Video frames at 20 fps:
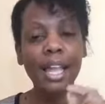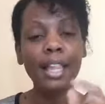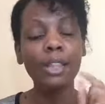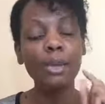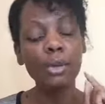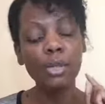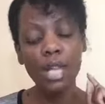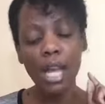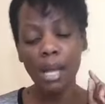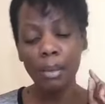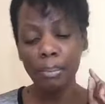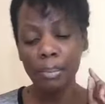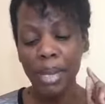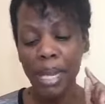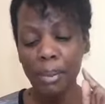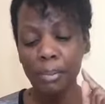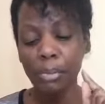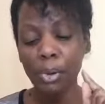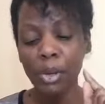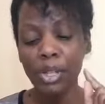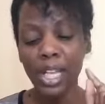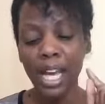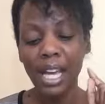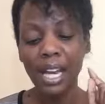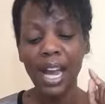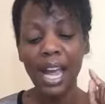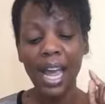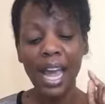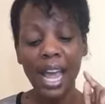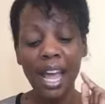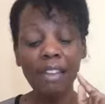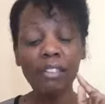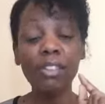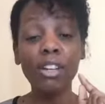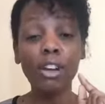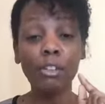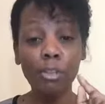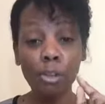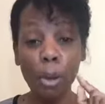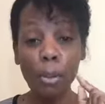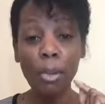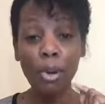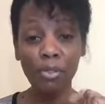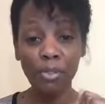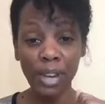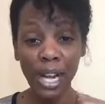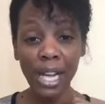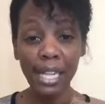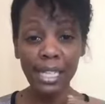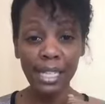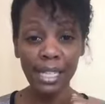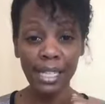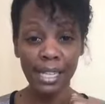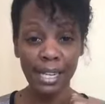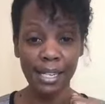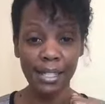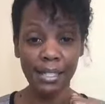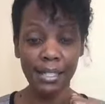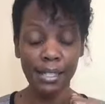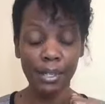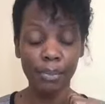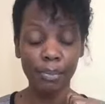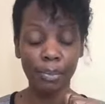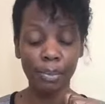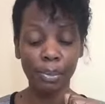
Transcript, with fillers: Those are people that having a form of godliness,